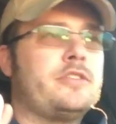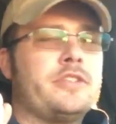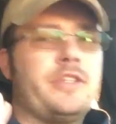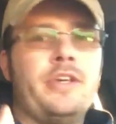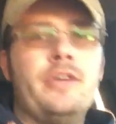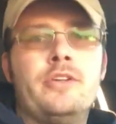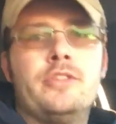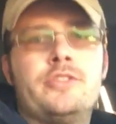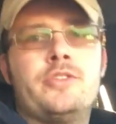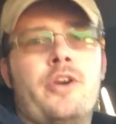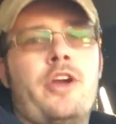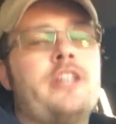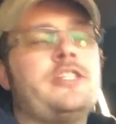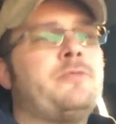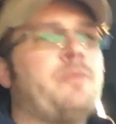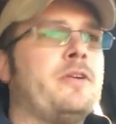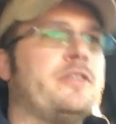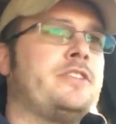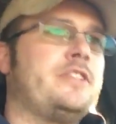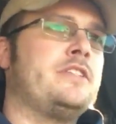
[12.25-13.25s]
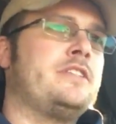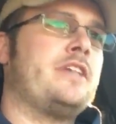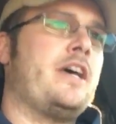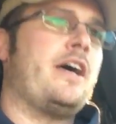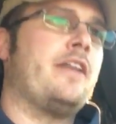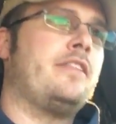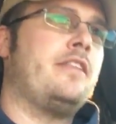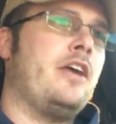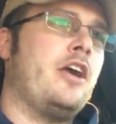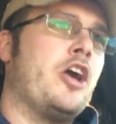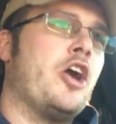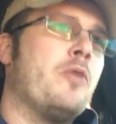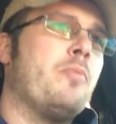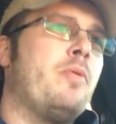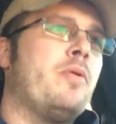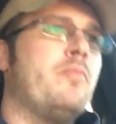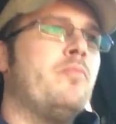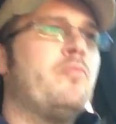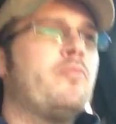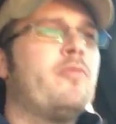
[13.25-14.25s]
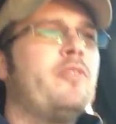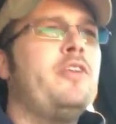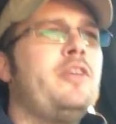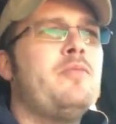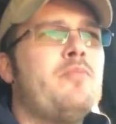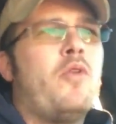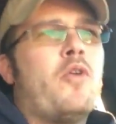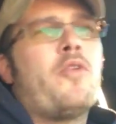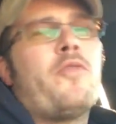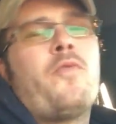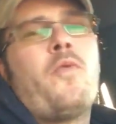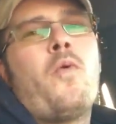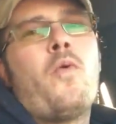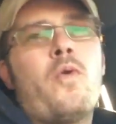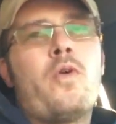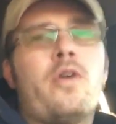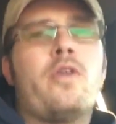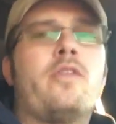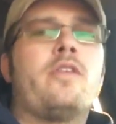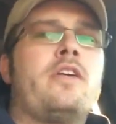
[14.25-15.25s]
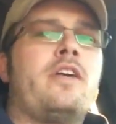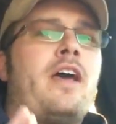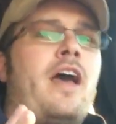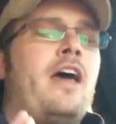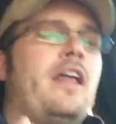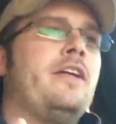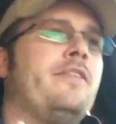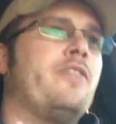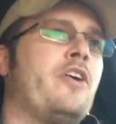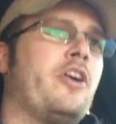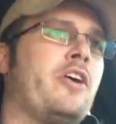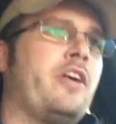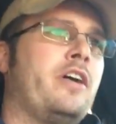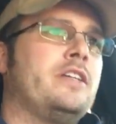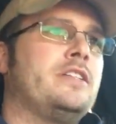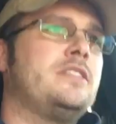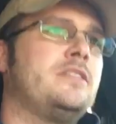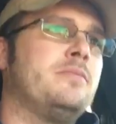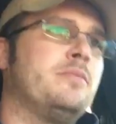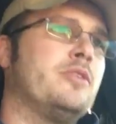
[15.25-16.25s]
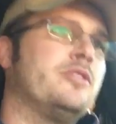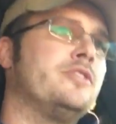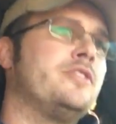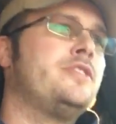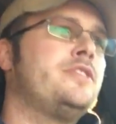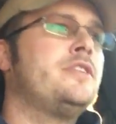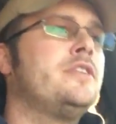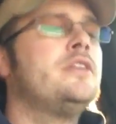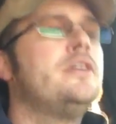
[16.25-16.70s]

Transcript: skilled tradespersons out there, but really more for kind of our customers.